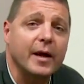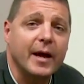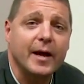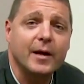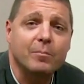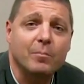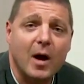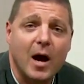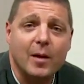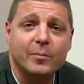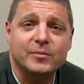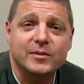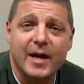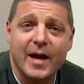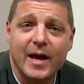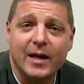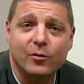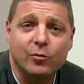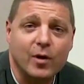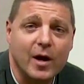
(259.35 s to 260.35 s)
aunt, mom,
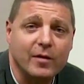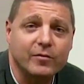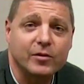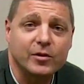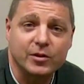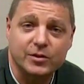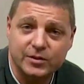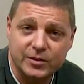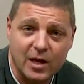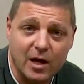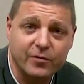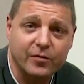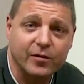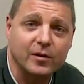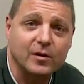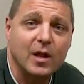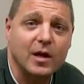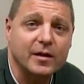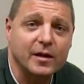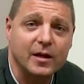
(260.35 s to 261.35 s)
dad, whoever, yourself,
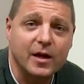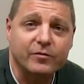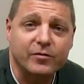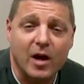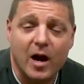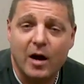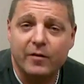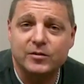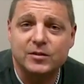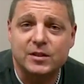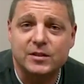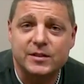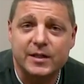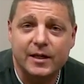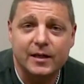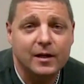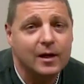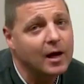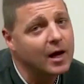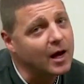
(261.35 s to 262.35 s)
are lucky enough to harvest a
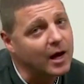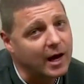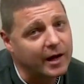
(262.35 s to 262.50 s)
deer,